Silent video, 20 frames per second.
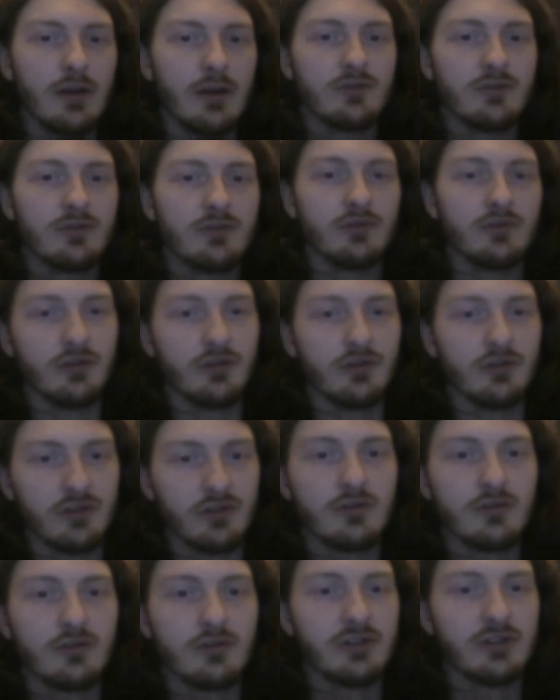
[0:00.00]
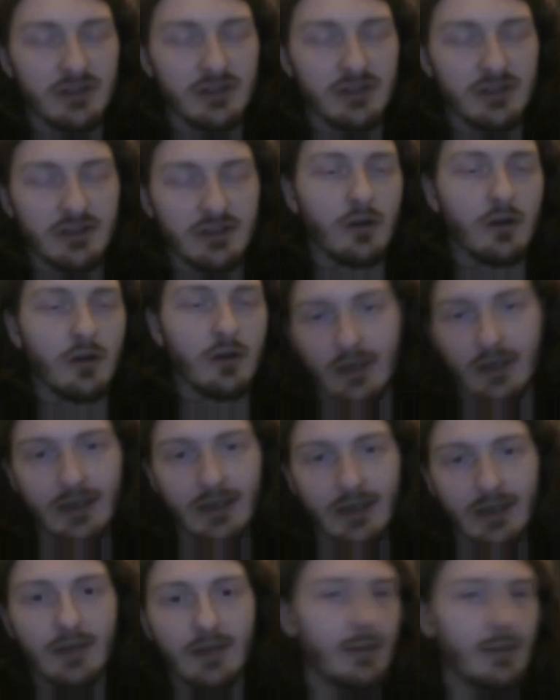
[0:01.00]
new security law and the
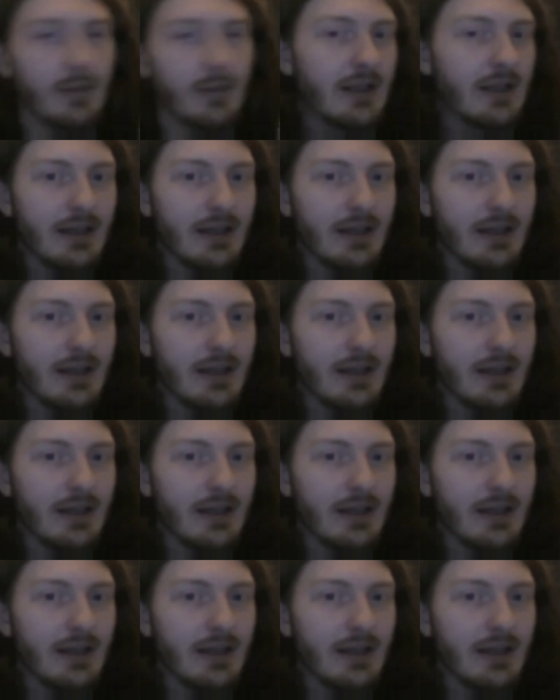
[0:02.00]
other bit in